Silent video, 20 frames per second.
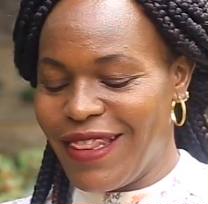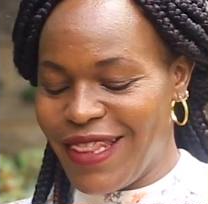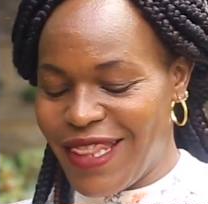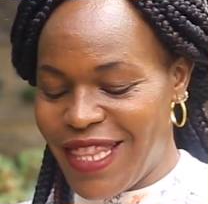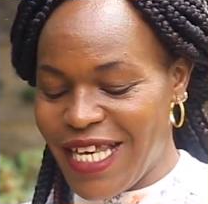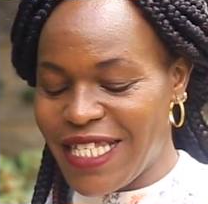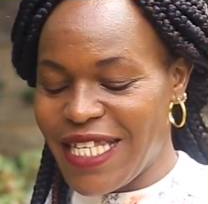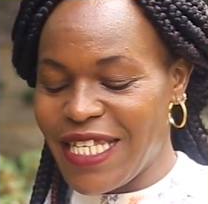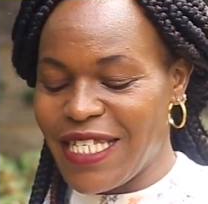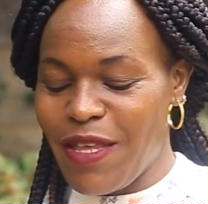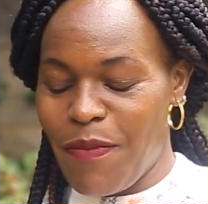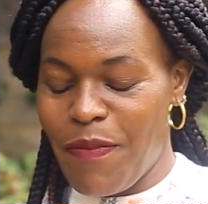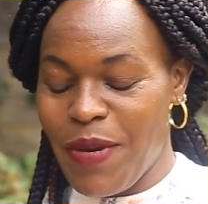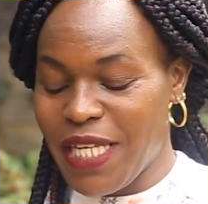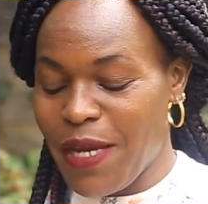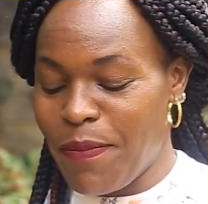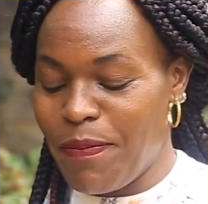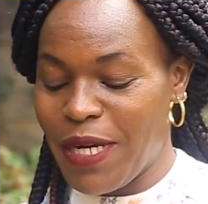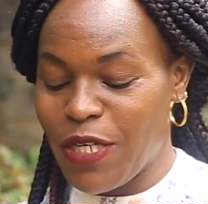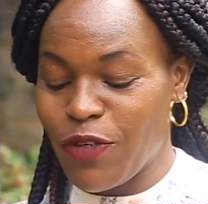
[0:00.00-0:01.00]
This is the
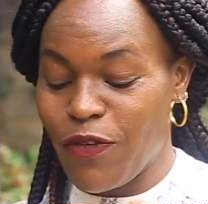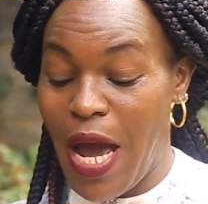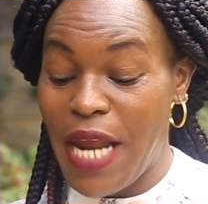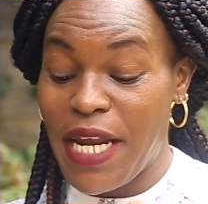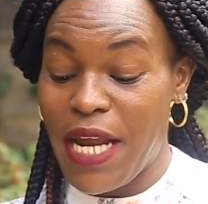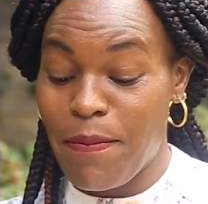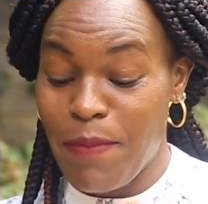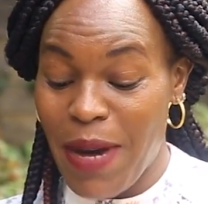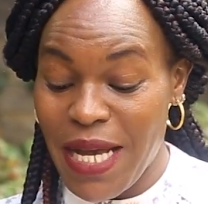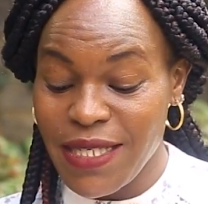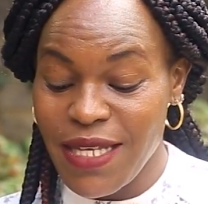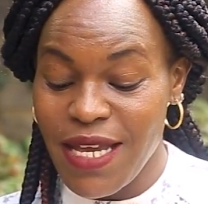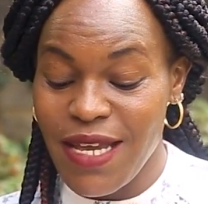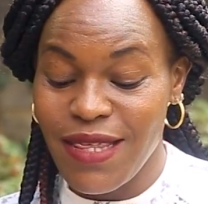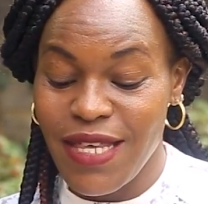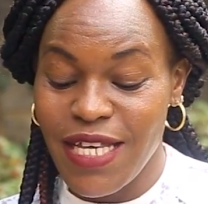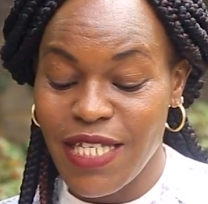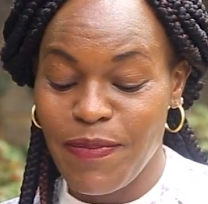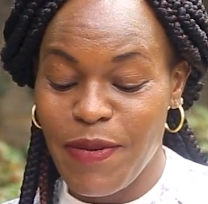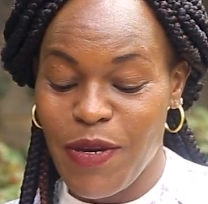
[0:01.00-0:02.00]
better part of, and I'm asking
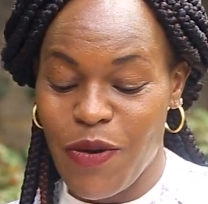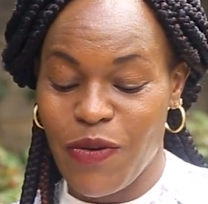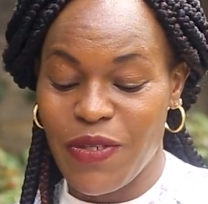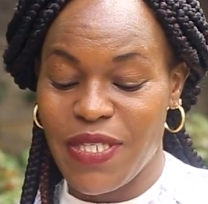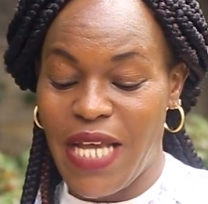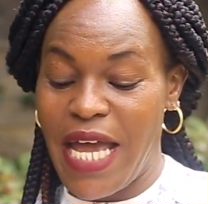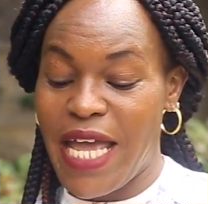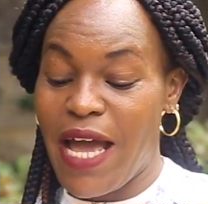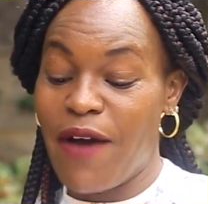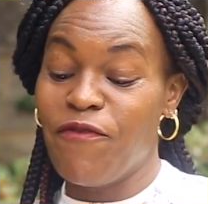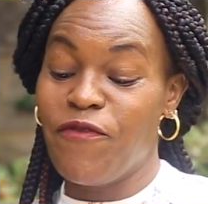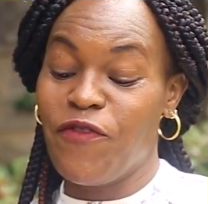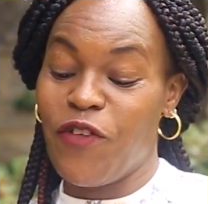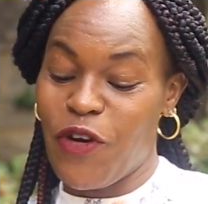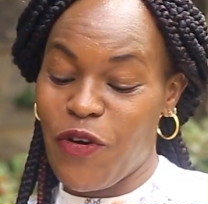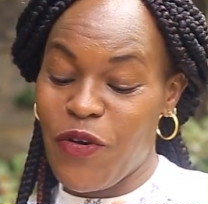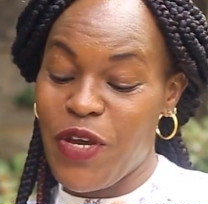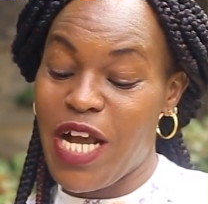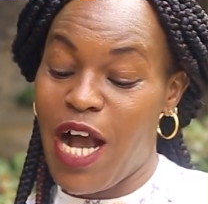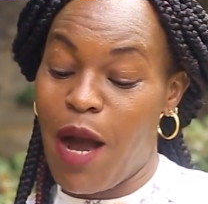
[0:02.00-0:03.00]
this because I am
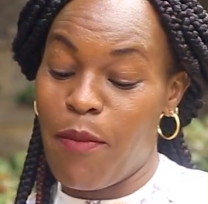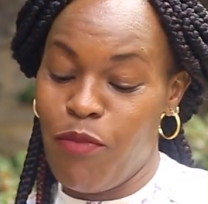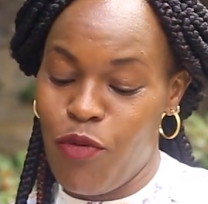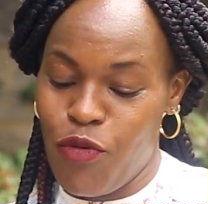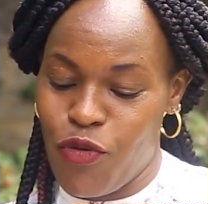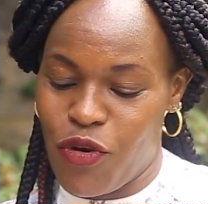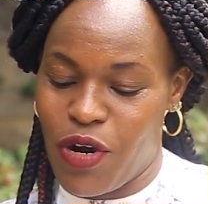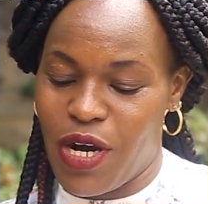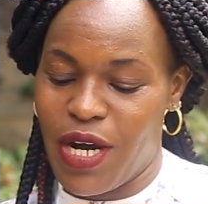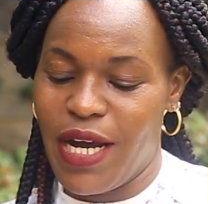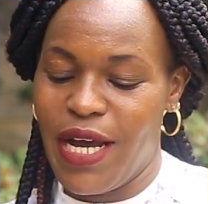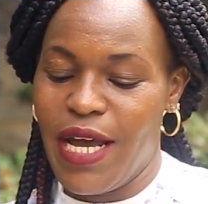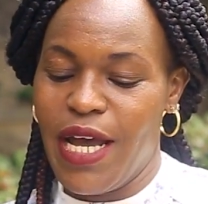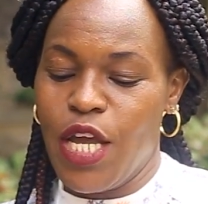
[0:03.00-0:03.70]
following a book.